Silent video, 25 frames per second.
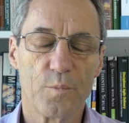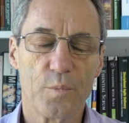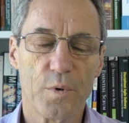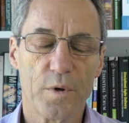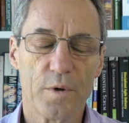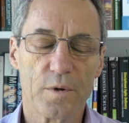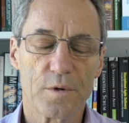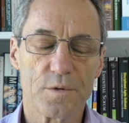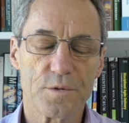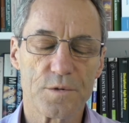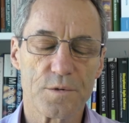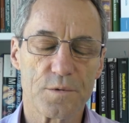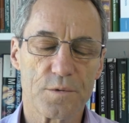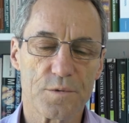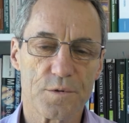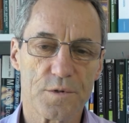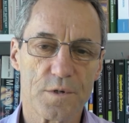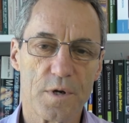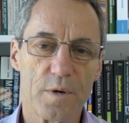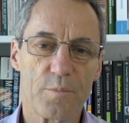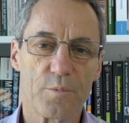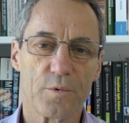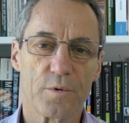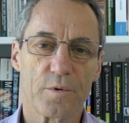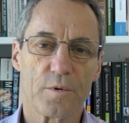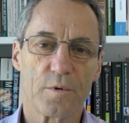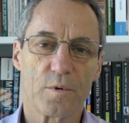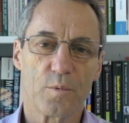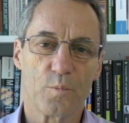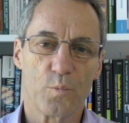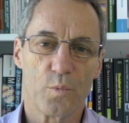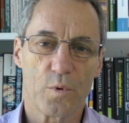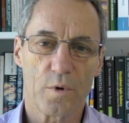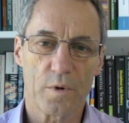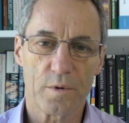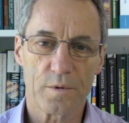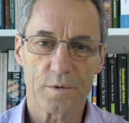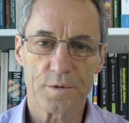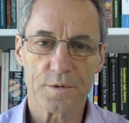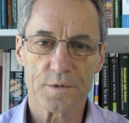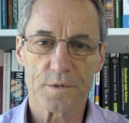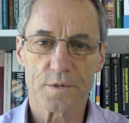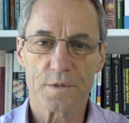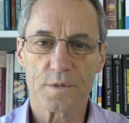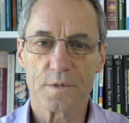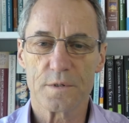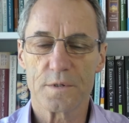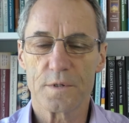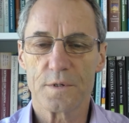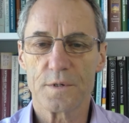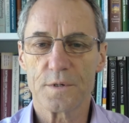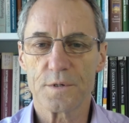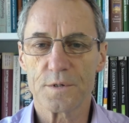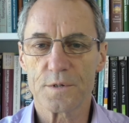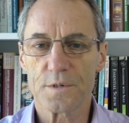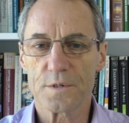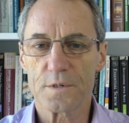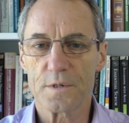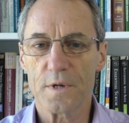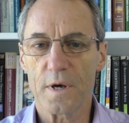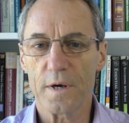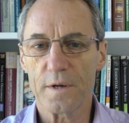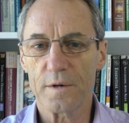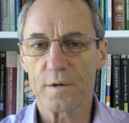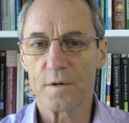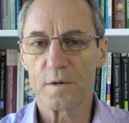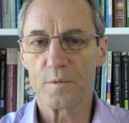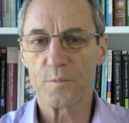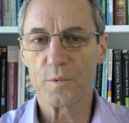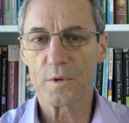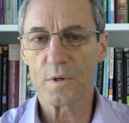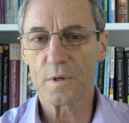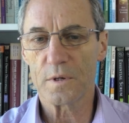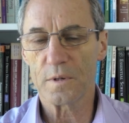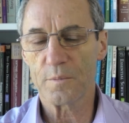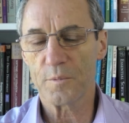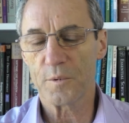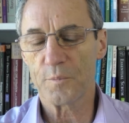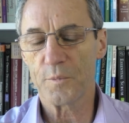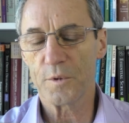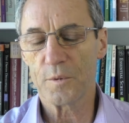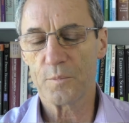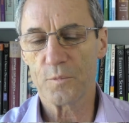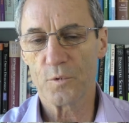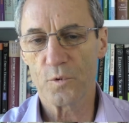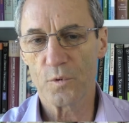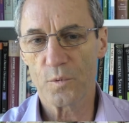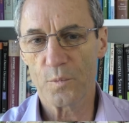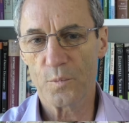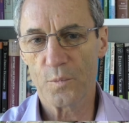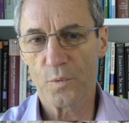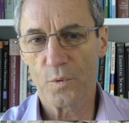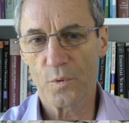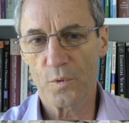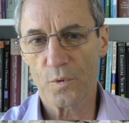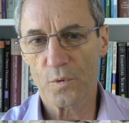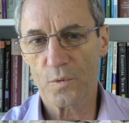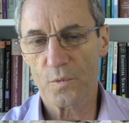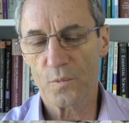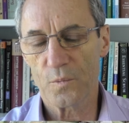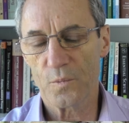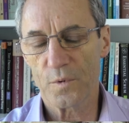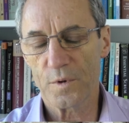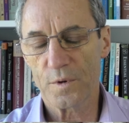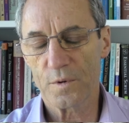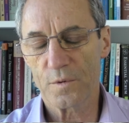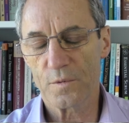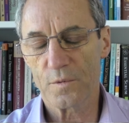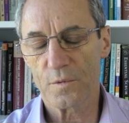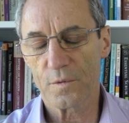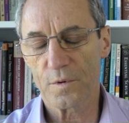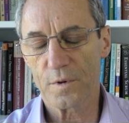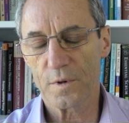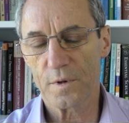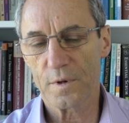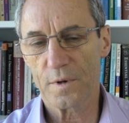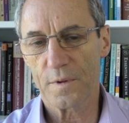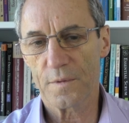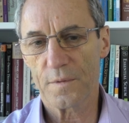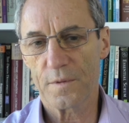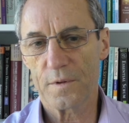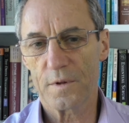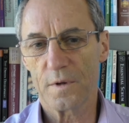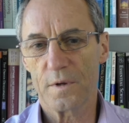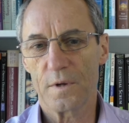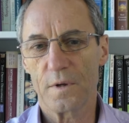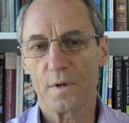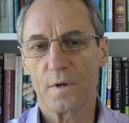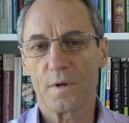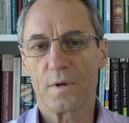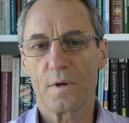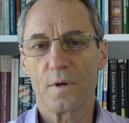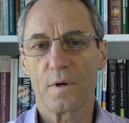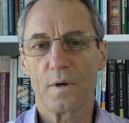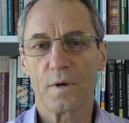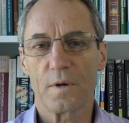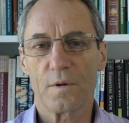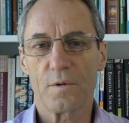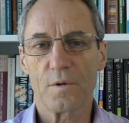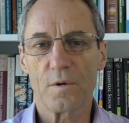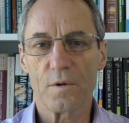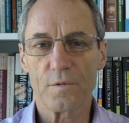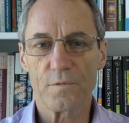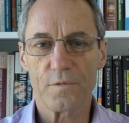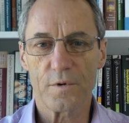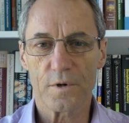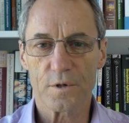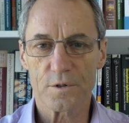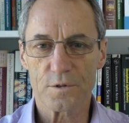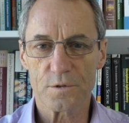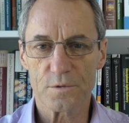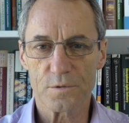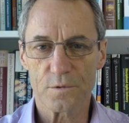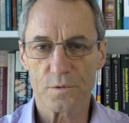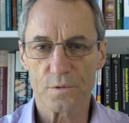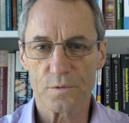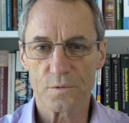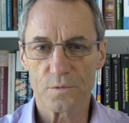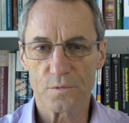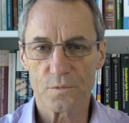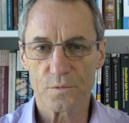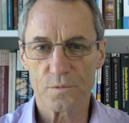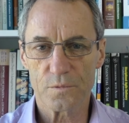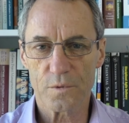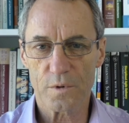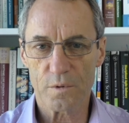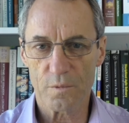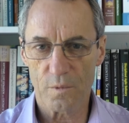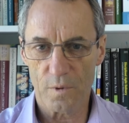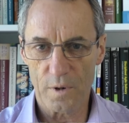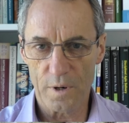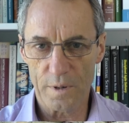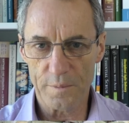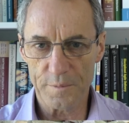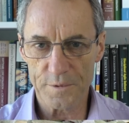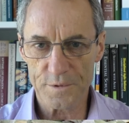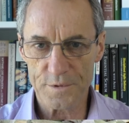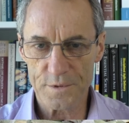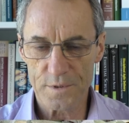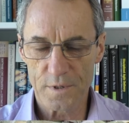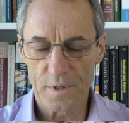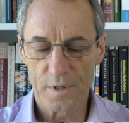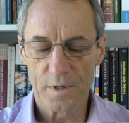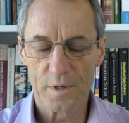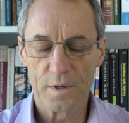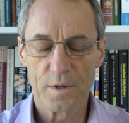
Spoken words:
components or separate components is starting to become a bit more important when you're talking at the non-functional requirements.